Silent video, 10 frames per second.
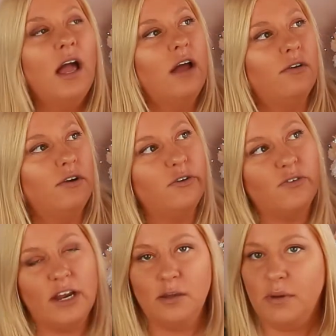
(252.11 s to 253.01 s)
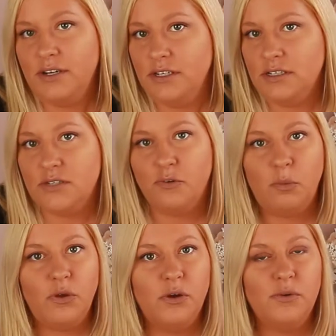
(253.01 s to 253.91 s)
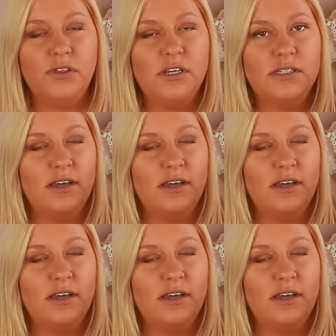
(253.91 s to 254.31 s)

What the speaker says: I don't know if anybody's familiar with this.